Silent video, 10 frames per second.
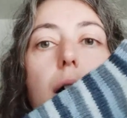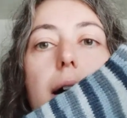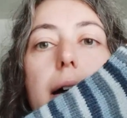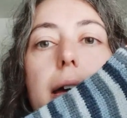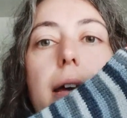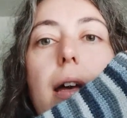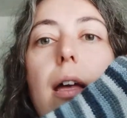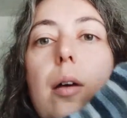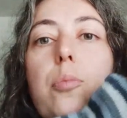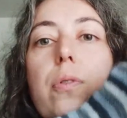I
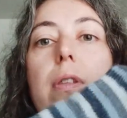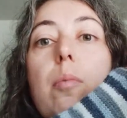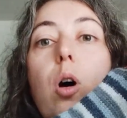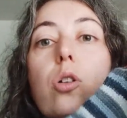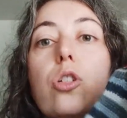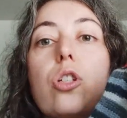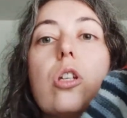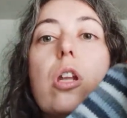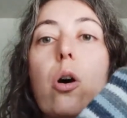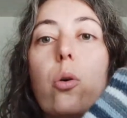put them on
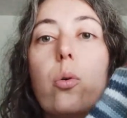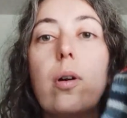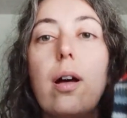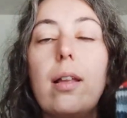snow,